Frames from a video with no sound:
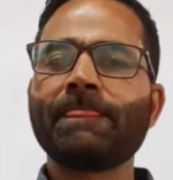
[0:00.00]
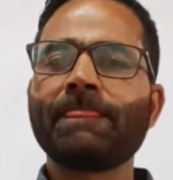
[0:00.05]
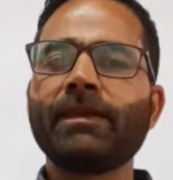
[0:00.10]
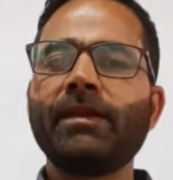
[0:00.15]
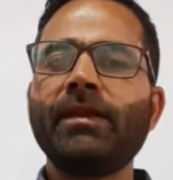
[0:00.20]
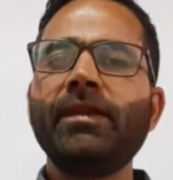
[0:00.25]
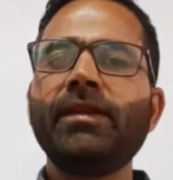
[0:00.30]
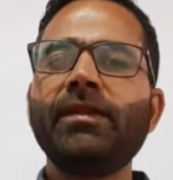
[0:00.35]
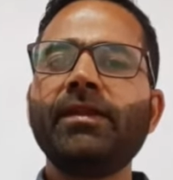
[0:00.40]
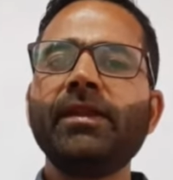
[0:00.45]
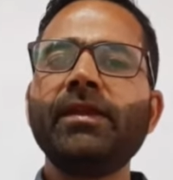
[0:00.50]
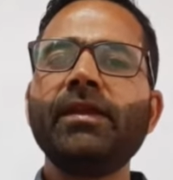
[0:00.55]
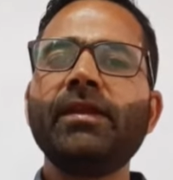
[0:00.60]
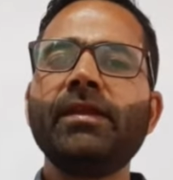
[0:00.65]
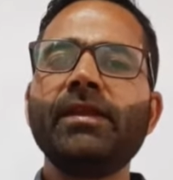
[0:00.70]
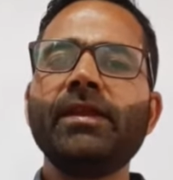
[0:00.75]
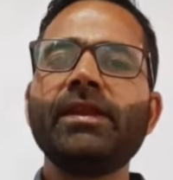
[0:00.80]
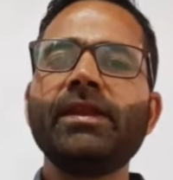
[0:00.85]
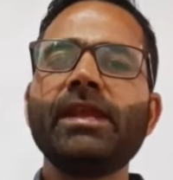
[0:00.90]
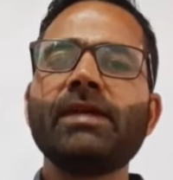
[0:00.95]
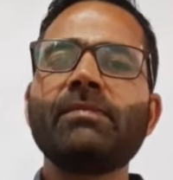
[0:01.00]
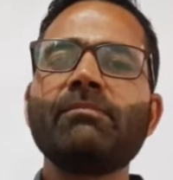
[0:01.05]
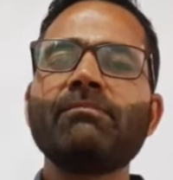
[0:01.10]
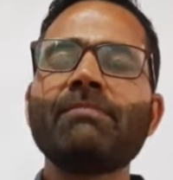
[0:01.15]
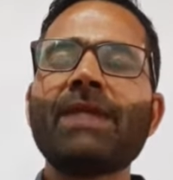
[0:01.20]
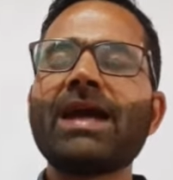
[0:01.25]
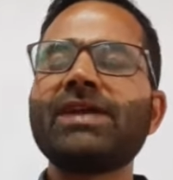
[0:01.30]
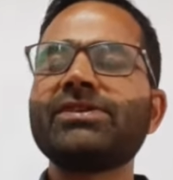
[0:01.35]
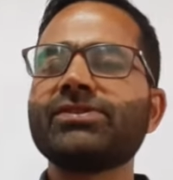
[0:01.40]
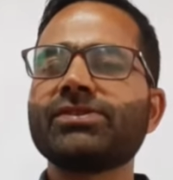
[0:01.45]
Antiherinium
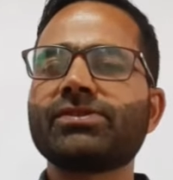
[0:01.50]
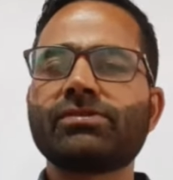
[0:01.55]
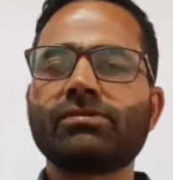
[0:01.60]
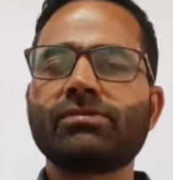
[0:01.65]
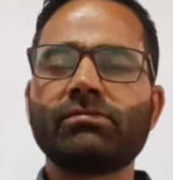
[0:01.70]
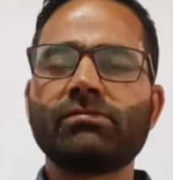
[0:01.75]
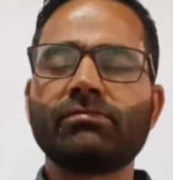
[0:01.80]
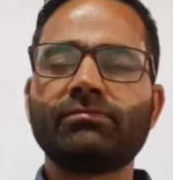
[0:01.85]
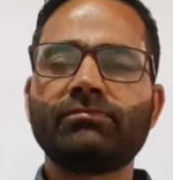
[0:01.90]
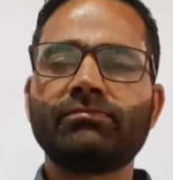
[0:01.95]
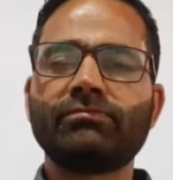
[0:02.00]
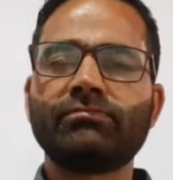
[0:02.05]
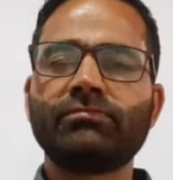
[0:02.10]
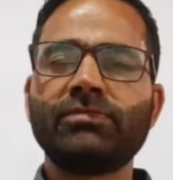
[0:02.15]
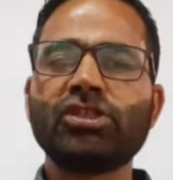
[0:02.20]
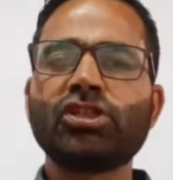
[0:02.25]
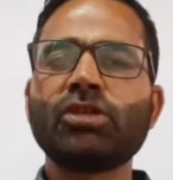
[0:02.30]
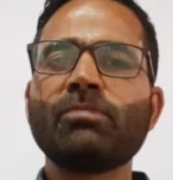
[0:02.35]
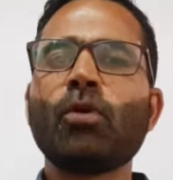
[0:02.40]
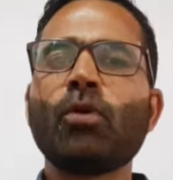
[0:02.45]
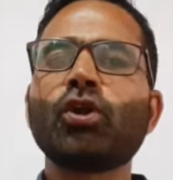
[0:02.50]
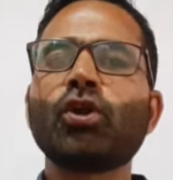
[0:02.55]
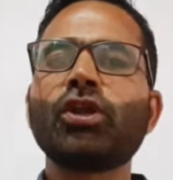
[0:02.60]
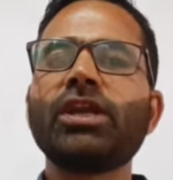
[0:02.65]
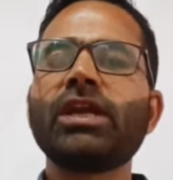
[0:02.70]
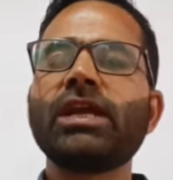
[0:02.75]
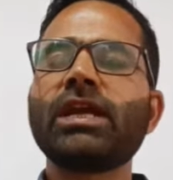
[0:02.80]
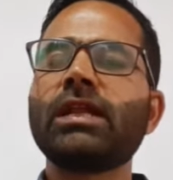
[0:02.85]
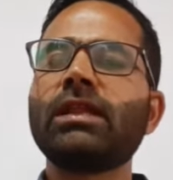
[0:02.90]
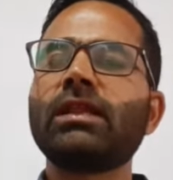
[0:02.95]
majus is the
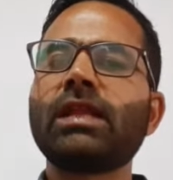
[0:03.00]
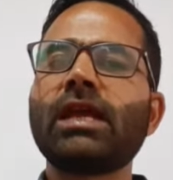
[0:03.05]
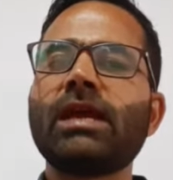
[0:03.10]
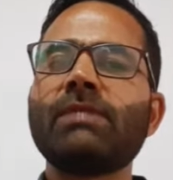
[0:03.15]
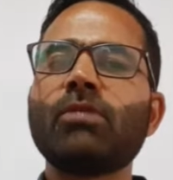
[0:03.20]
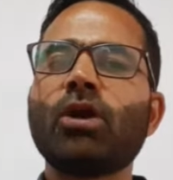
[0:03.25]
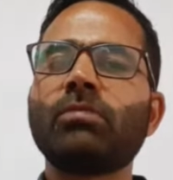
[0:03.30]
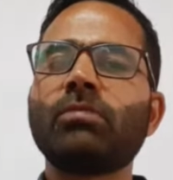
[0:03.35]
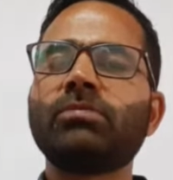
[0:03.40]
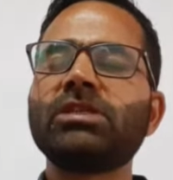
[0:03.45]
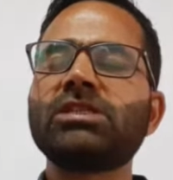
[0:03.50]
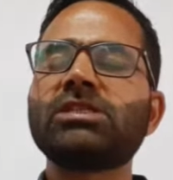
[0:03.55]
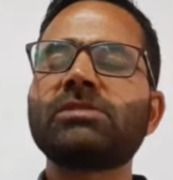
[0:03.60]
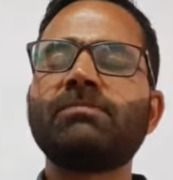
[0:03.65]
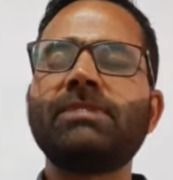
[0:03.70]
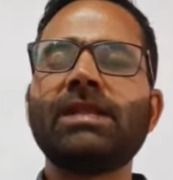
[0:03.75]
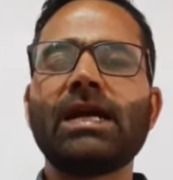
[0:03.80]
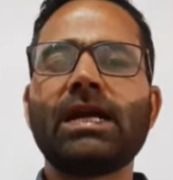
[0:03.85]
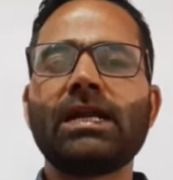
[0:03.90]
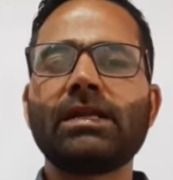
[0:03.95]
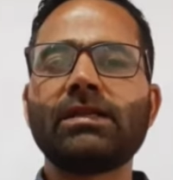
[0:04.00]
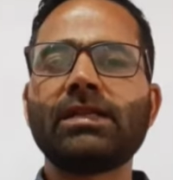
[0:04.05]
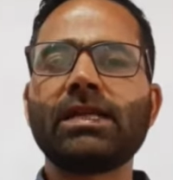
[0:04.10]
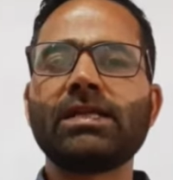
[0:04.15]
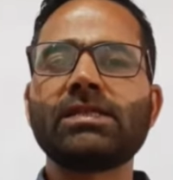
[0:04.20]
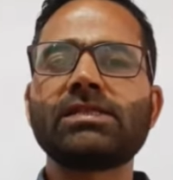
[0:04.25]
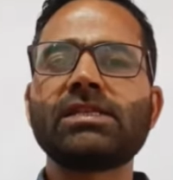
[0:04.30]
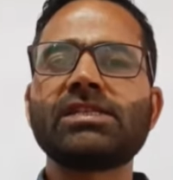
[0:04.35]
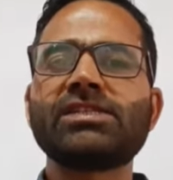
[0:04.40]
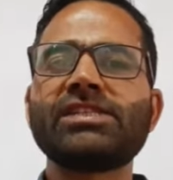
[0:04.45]
botanical name of this plant,
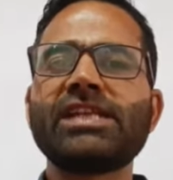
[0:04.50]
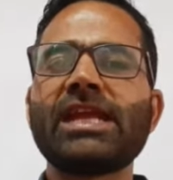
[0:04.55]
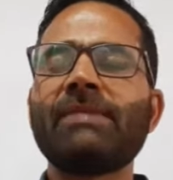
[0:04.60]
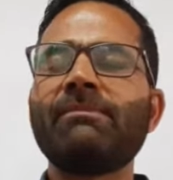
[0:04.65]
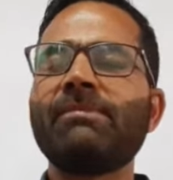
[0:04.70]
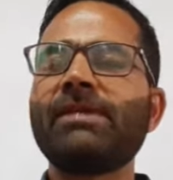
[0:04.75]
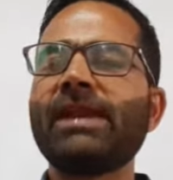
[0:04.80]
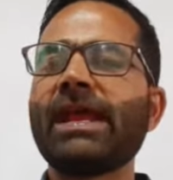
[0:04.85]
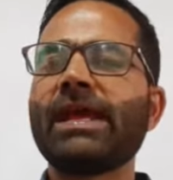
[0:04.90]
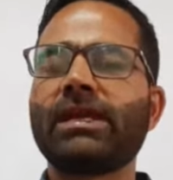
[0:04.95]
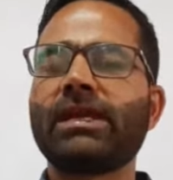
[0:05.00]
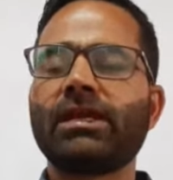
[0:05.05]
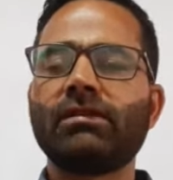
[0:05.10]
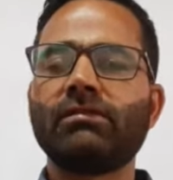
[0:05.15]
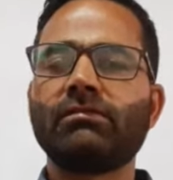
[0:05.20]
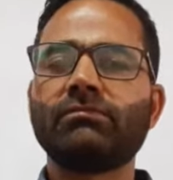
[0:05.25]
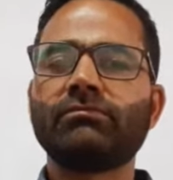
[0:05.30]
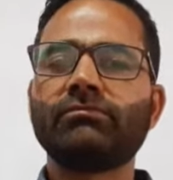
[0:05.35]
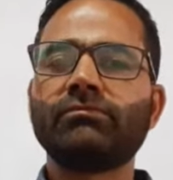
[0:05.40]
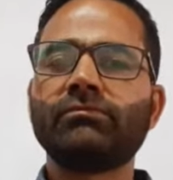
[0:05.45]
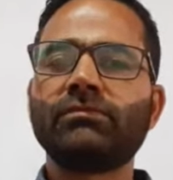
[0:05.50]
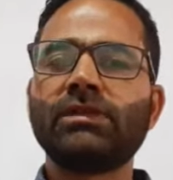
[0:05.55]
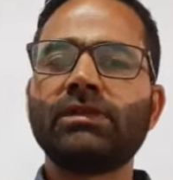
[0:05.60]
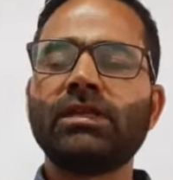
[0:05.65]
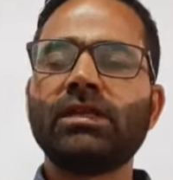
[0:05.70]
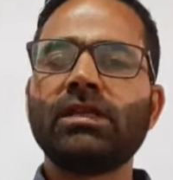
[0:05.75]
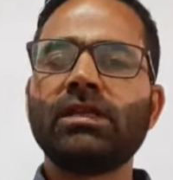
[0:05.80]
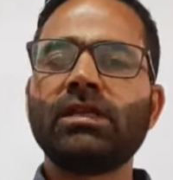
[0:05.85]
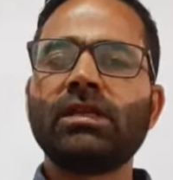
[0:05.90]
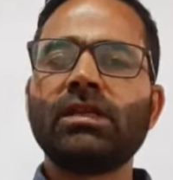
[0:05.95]
that is the snapdragon.
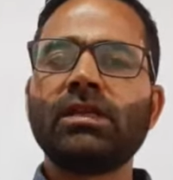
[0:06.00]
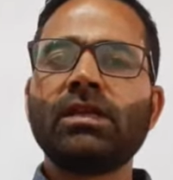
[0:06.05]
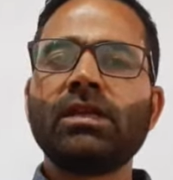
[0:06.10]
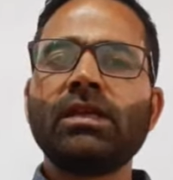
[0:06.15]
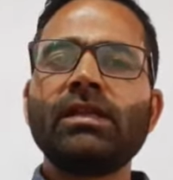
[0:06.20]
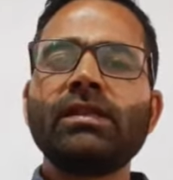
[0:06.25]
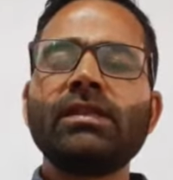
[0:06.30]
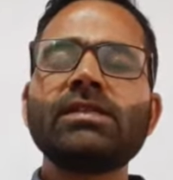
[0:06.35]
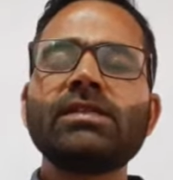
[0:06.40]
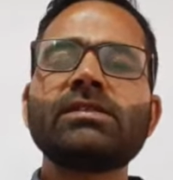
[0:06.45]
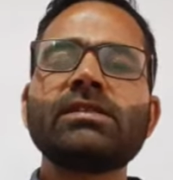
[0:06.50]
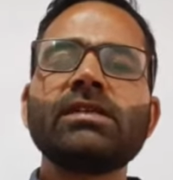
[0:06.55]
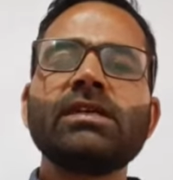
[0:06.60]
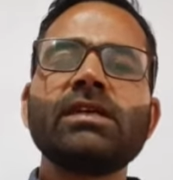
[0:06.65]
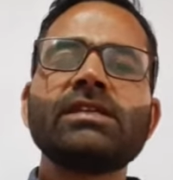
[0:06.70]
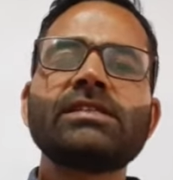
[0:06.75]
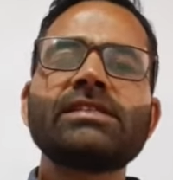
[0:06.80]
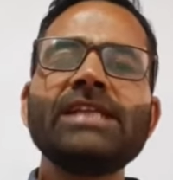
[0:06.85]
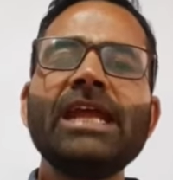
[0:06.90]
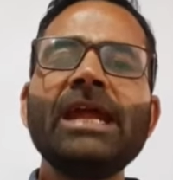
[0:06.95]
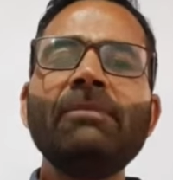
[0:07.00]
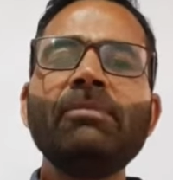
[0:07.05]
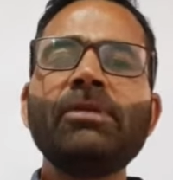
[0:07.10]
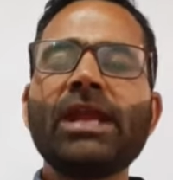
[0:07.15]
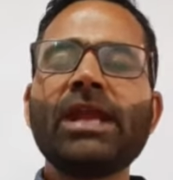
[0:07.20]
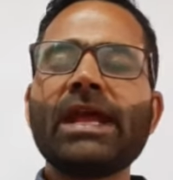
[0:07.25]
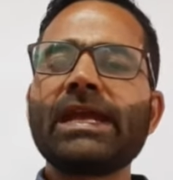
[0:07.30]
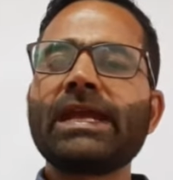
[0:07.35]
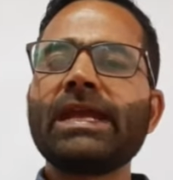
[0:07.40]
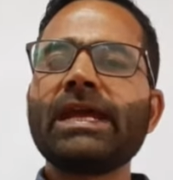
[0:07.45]
This
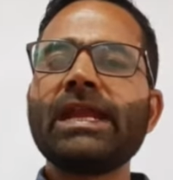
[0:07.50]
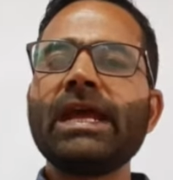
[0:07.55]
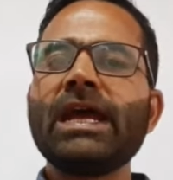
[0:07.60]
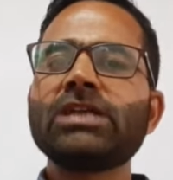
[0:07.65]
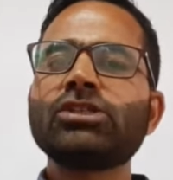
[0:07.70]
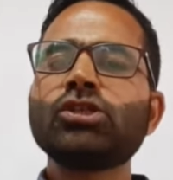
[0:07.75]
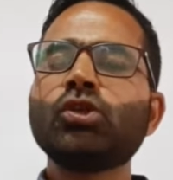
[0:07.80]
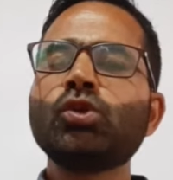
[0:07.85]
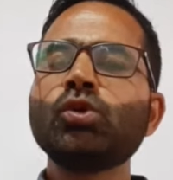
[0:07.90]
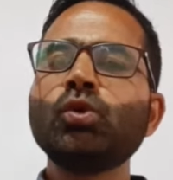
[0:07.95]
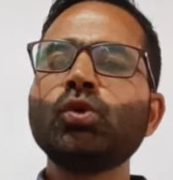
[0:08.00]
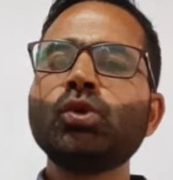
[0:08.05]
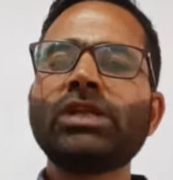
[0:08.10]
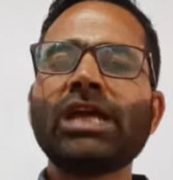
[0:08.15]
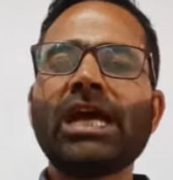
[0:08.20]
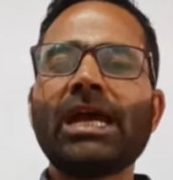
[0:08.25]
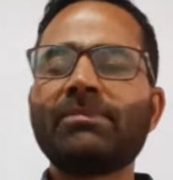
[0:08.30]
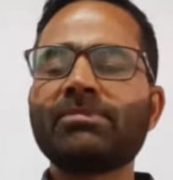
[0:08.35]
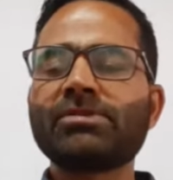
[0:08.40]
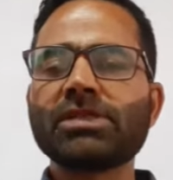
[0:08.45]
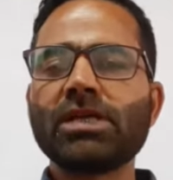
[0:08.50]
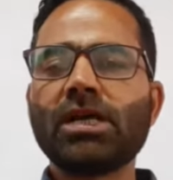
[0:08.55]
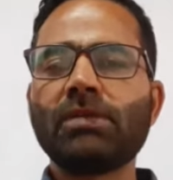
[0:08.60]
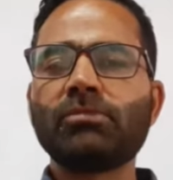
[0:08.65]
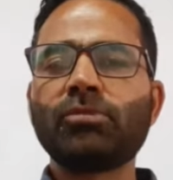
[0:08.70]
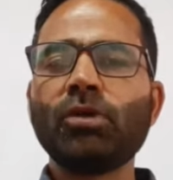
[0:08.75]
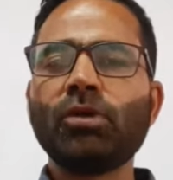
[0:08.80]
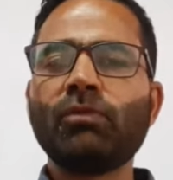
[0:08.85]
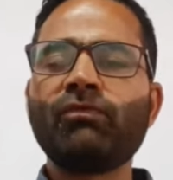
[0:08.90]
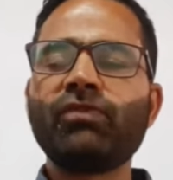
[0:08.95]
snapdragon has the two types
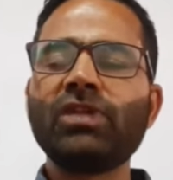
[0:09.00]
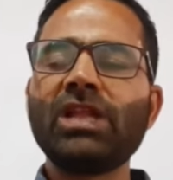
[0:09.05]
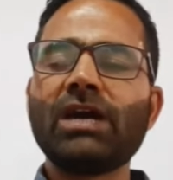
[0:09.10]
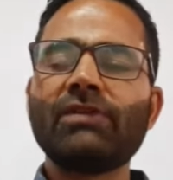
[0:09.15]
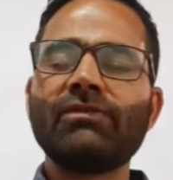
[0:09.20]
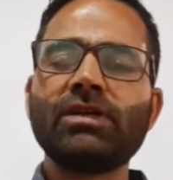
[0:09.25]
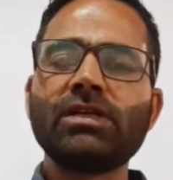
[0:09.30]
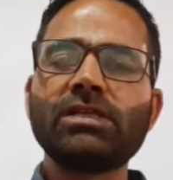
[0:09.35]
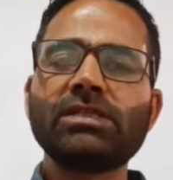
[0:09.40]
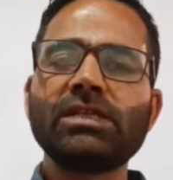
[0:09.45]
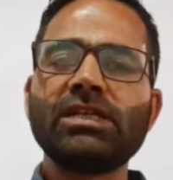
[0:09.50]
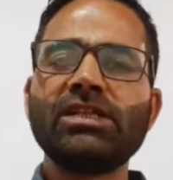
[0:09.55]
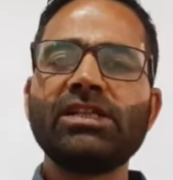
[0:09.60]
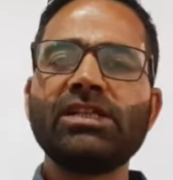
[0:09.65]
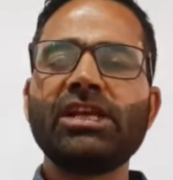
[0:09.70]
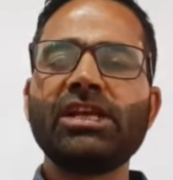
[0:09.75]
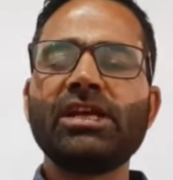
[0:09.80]
of the flowers in